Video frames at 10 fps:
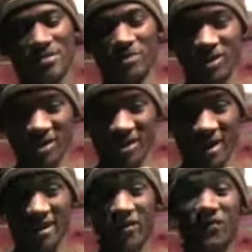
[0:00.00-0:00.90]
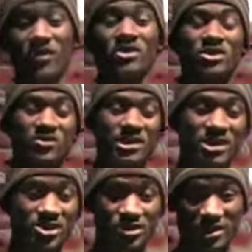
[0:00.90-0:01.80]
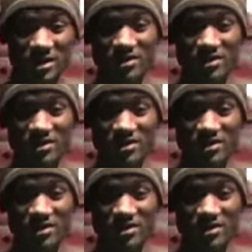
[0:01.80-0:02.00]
my mother had her first three children.